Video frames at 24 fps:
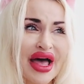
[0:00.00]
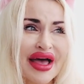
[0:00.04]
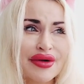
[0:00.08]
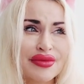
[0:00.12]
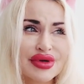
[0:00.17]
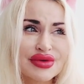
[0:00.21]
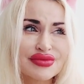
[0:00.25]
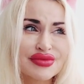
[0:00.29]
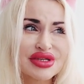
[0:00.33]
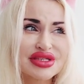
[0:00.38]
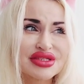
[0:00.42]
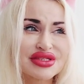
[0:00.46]

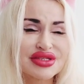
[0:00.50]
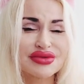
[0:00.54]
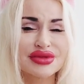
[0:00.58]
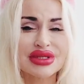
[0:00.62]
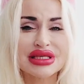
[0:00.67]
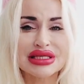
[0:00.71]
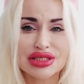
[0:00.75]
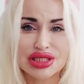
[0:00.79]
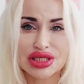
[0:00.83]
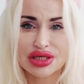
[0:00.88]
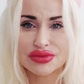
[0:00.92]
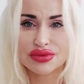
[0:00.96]
when we do
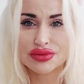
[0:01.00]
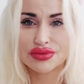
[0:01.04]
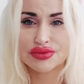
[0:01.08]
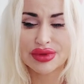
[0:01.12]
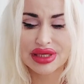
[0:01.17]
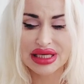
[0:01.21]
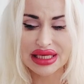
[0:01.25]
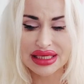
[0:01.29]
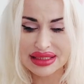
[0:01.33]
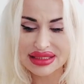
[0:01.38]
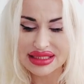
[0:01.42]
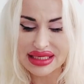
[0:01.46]
these general
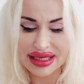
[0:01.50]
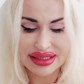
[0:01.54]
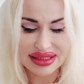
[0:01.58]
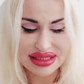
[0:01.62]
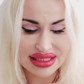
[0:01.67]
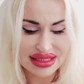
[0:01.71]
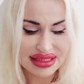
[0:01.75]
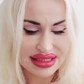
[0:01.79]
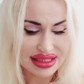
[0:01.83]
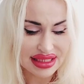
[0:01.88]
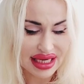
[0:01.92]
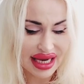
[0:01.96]
readings,
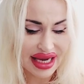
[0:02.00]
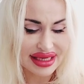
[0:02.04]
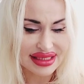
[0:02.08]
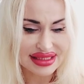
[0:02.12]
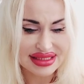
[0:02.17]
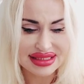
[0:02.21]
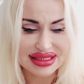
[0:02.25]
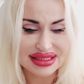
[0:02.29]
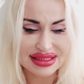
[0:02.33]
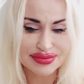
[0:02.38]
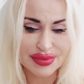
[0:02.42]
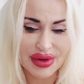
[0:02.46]
I
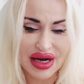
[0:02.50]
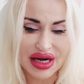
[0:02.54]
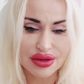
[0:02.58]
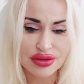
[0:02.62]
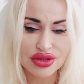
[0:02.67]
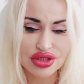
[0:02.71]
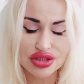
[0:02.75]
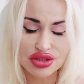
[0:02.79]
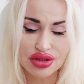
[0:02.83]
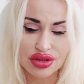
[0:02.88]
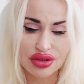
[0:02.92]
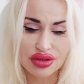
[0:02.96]
see power
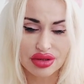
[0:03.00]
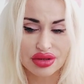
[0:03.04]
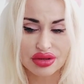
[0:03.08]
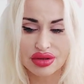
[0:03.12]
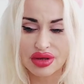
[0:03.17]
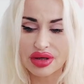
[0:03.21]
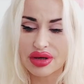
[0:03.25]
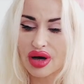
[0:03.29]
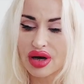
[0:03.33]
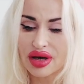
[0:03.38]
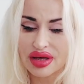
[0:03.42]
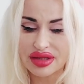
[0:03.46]

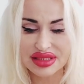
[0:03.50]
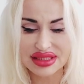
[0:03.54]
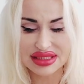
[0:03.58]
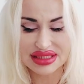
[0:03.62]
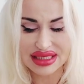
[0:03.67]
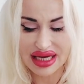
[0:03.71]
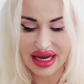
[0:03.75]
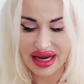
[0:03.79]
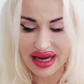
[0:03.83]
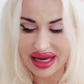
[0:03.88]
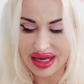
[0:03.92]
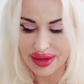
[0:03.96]
struggle all the
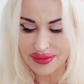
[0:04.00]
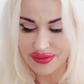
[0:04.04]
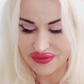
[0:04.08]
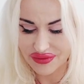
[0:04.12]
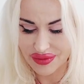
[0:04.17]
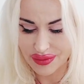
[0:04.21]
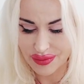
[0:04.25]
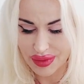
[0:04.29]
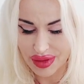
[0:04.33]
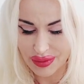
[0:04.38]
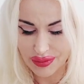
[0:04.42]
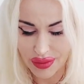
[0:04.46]
time for
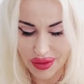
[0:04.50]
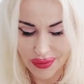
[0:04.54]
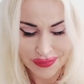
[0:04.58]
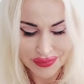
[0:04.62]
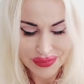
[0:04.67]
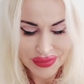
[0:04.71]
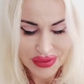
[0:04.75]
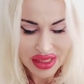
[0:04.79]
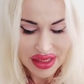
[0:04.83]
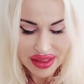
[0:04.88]
people.